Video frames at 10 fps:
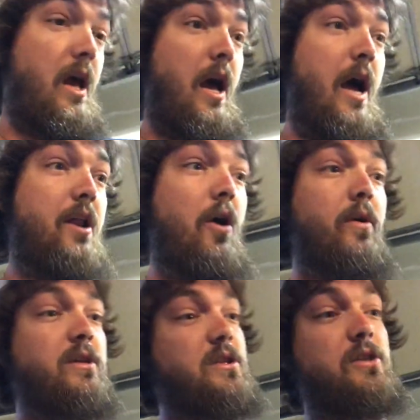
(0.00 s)
I
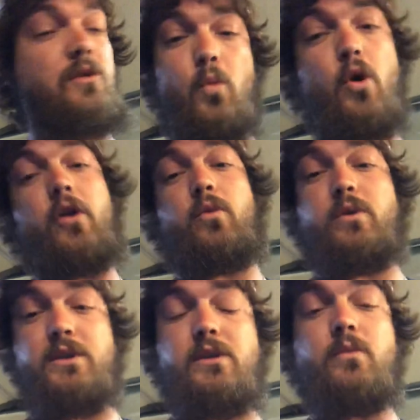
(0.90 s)
noticed that some water
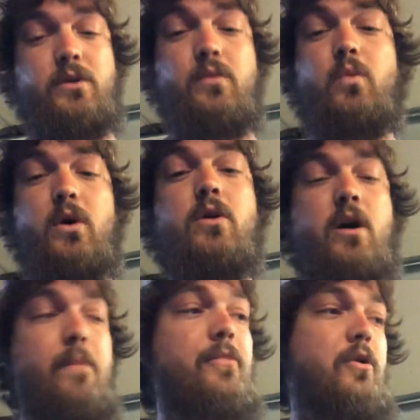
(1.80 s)
will
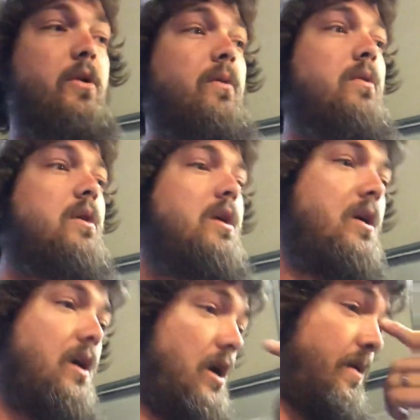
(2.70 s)
come through,
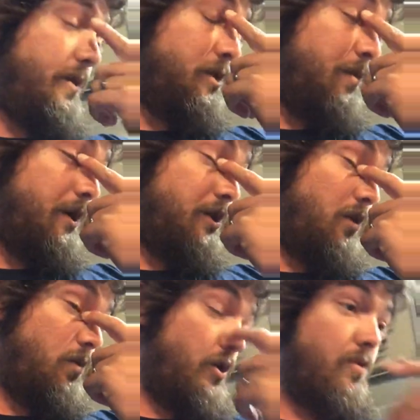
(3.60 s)
especially
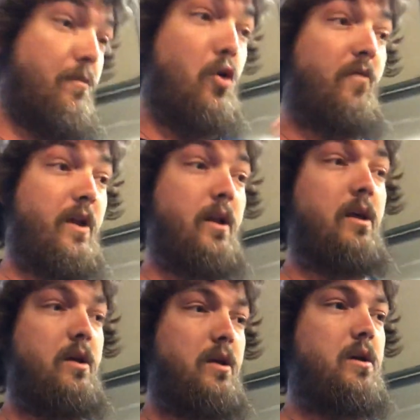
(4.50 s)
when you're moving,
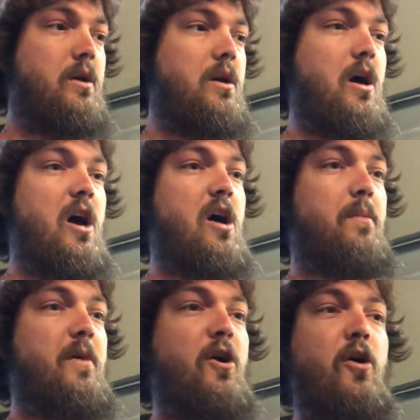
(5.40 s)

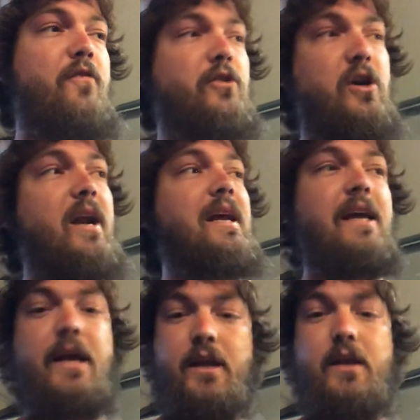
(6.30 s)
or if you're trying to
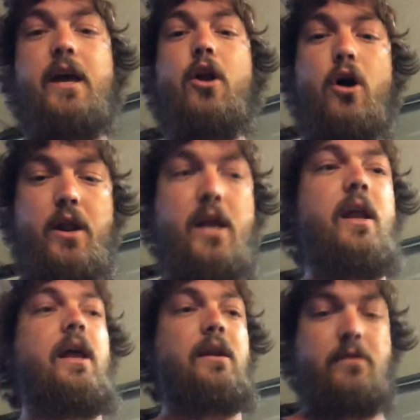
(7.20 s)
get on it
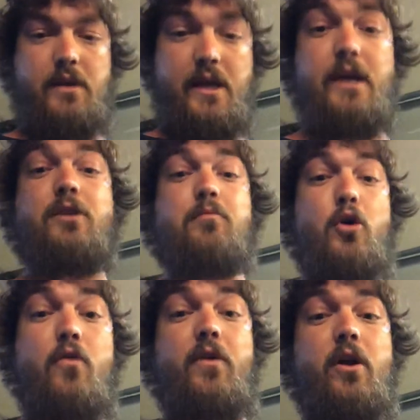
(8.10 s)
and get to
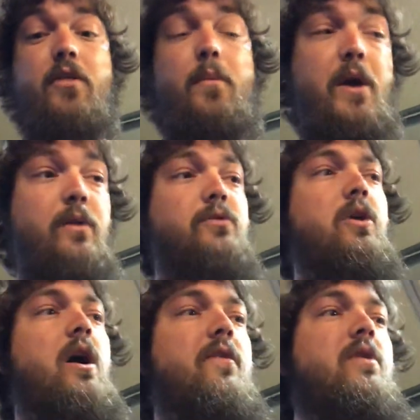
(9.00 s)
moving on the pedal
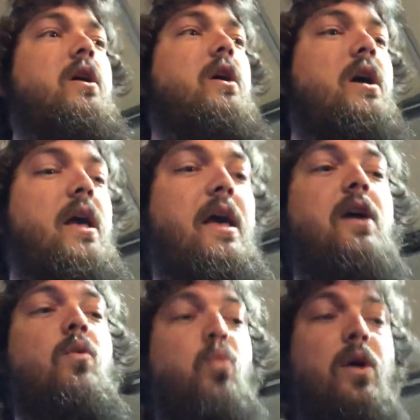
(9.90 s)
drive.
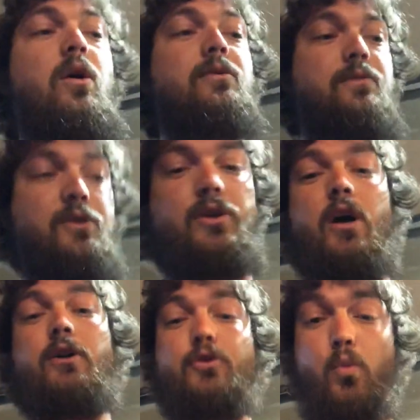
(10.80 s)
It will
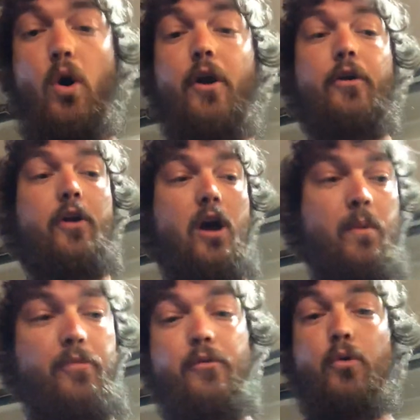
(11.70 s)
slosh water
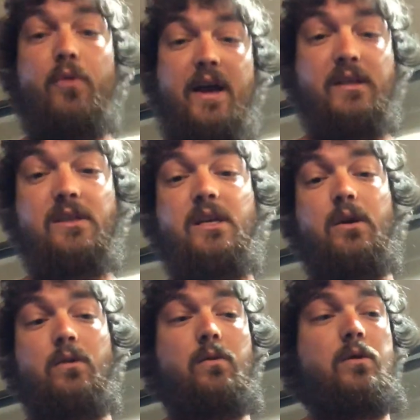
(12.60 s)
up through that
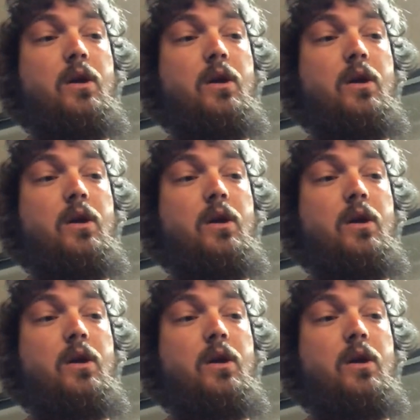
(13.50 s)
seal,